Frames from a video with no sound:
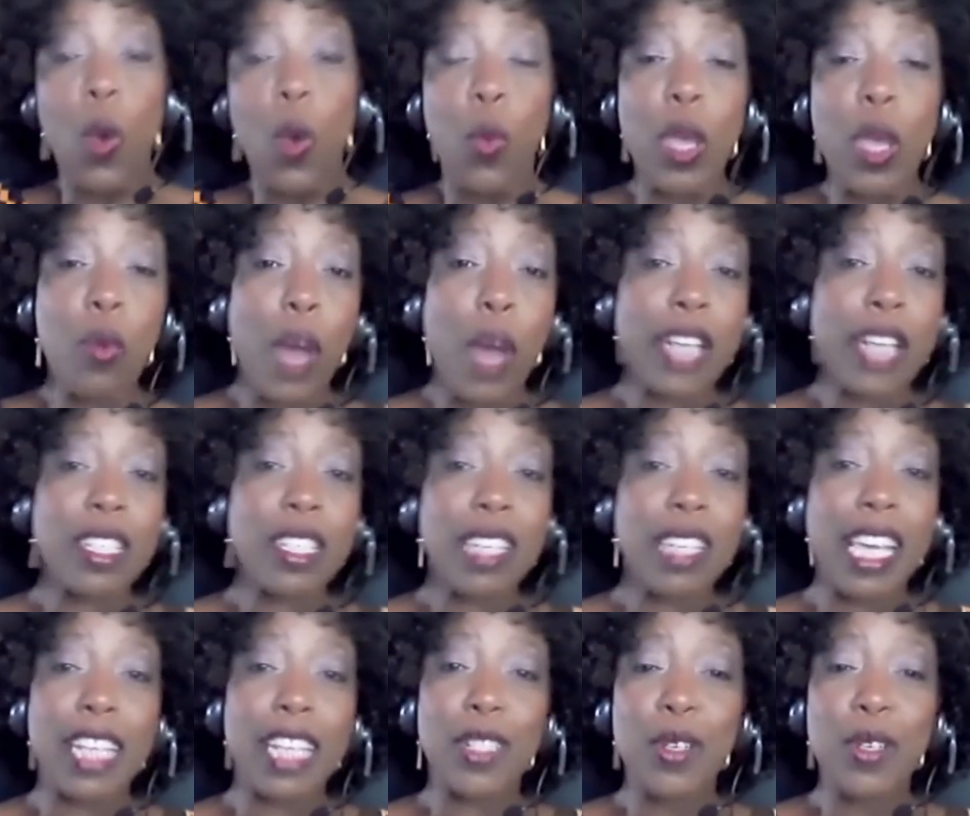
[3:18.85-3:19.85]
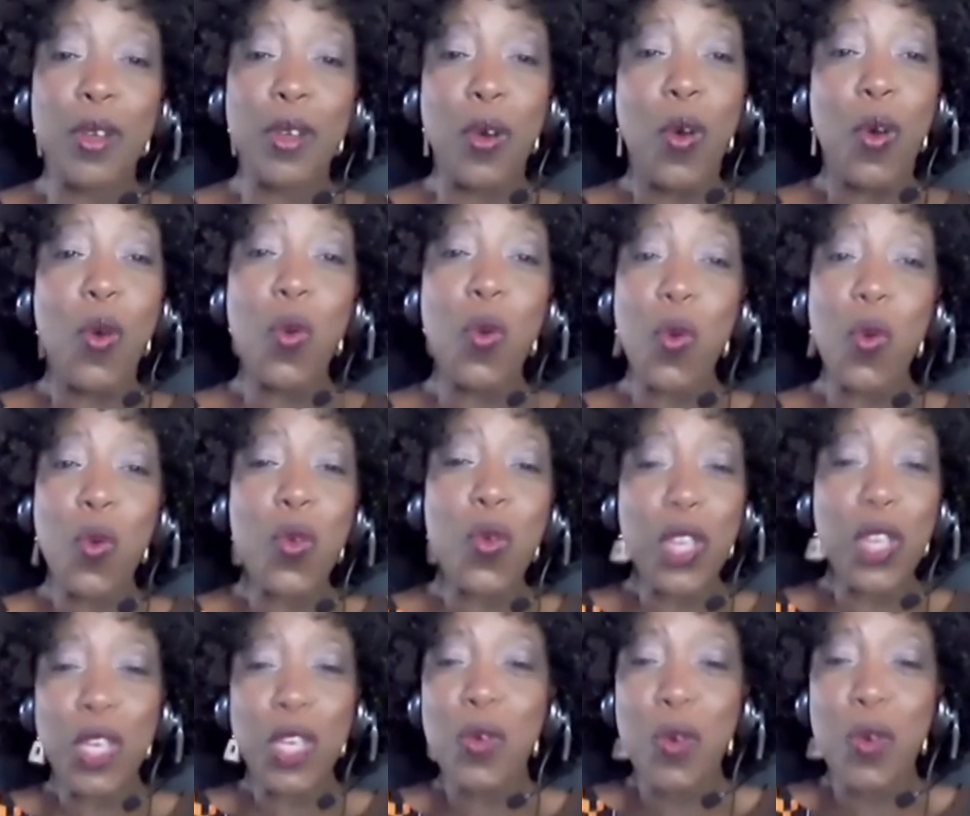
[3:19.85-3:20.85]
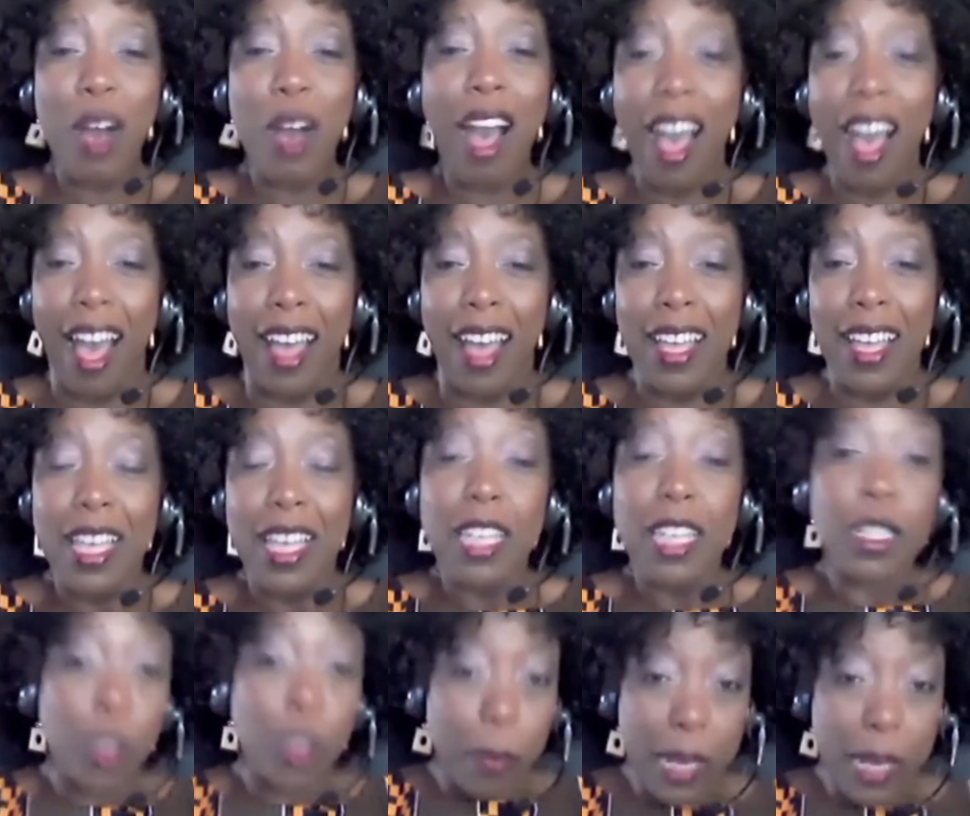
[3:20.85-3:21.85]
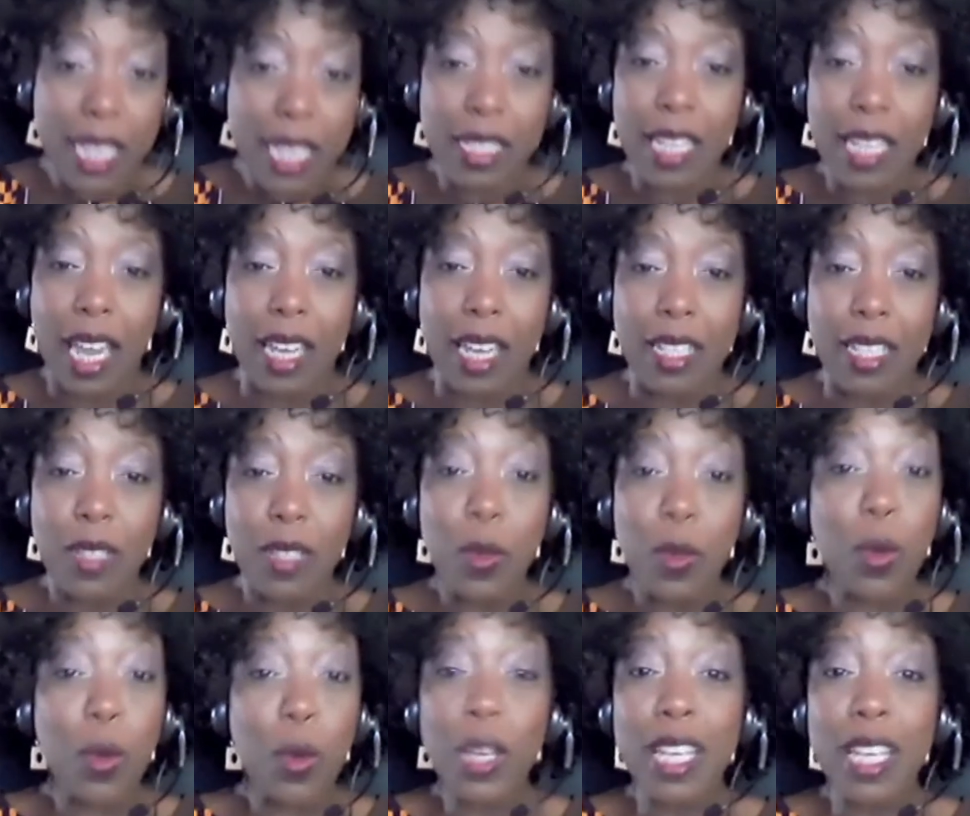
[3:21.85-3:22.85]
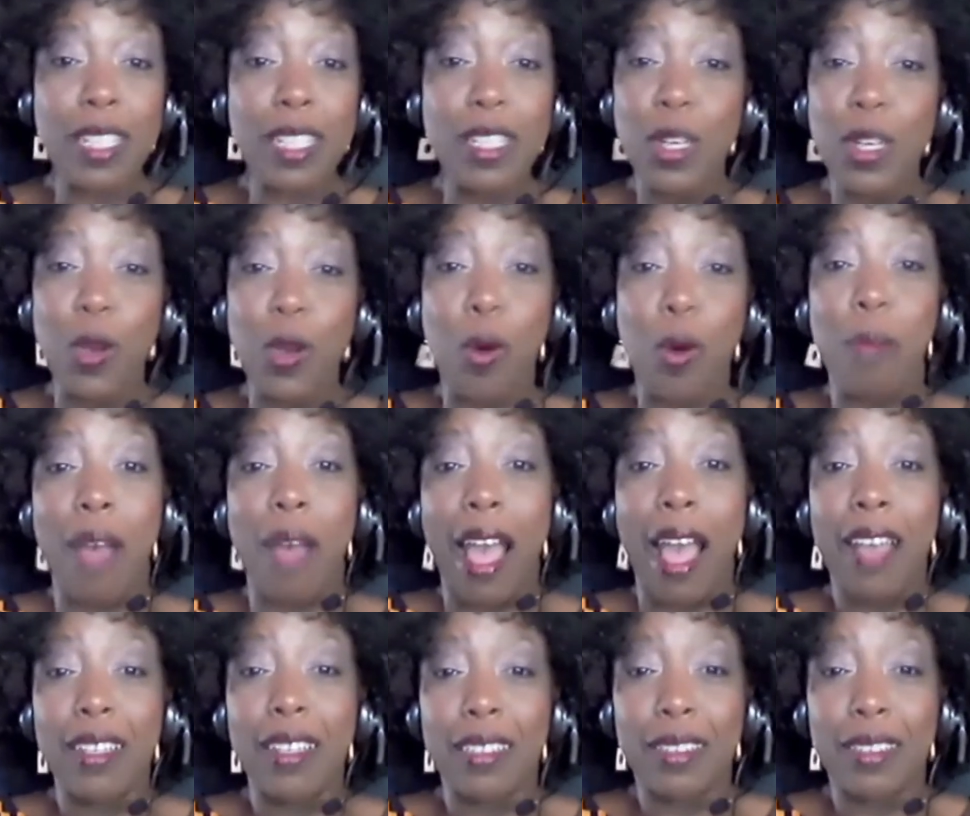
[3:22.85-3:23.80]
We want to get to know who you are. So please tell us, who is Noma?